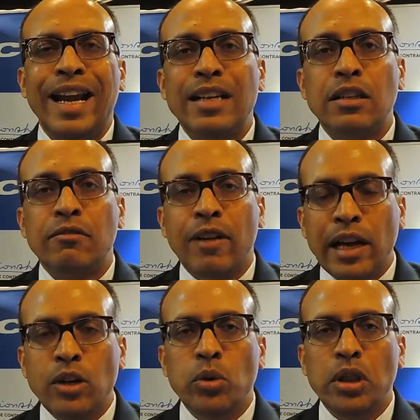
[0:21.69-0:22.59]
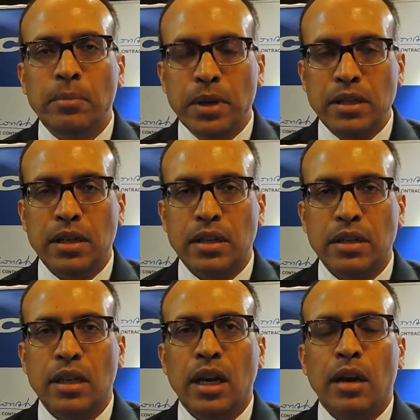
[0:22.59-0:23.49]
greater value in the
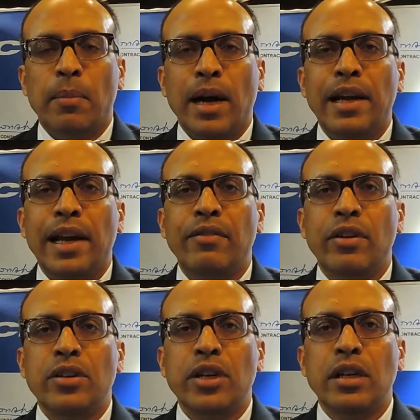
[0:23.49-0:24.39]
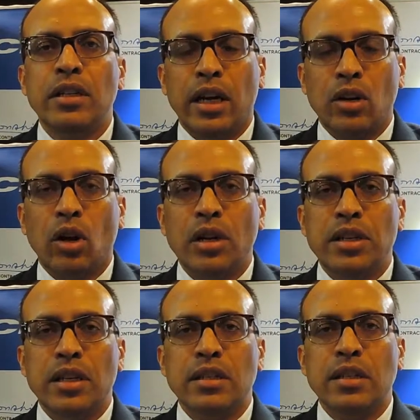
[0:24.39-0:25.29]
business by leveraging
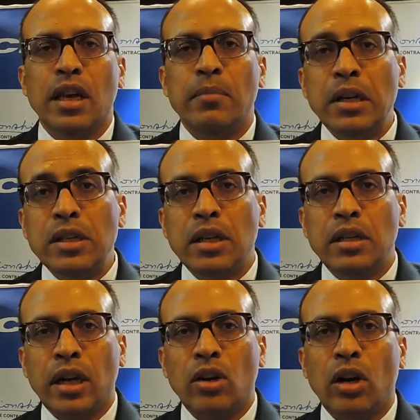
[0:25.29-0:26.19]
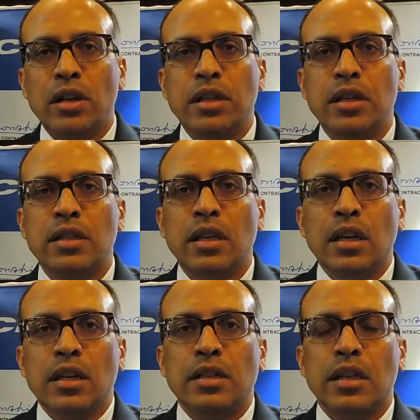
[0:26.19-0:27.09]
technologies, the emerging technologies
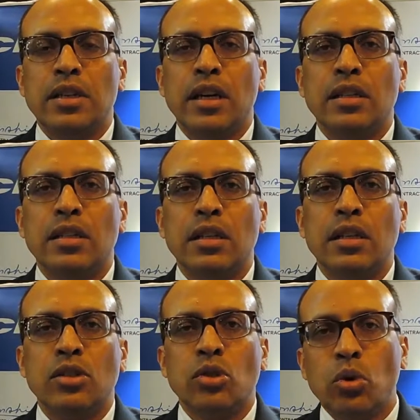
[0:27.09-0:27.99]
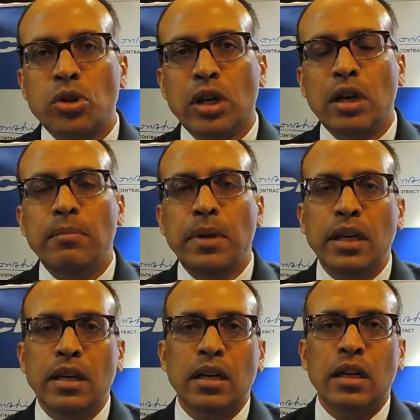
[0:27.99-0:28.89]
such as social
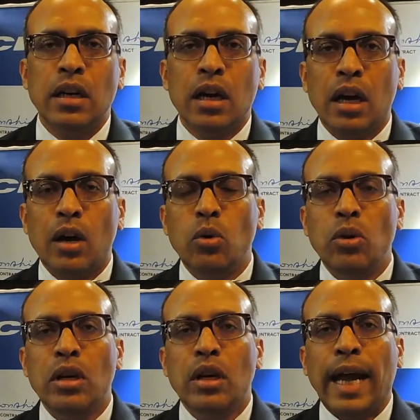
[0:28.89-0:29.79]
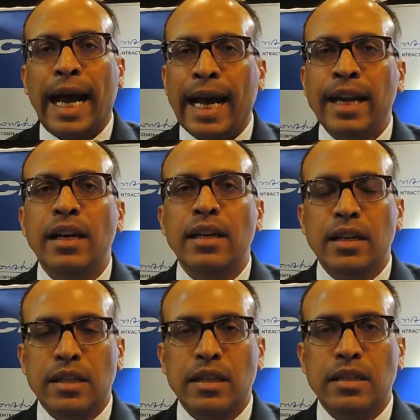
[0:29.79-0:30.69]
media, cloud,
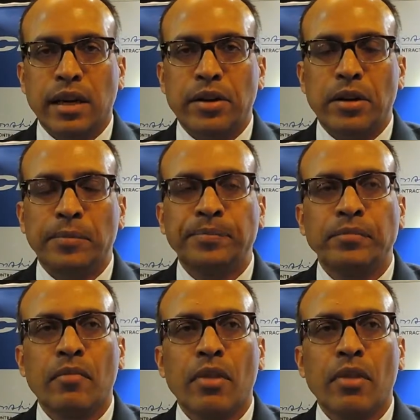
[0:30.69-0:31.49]
analytics, etc.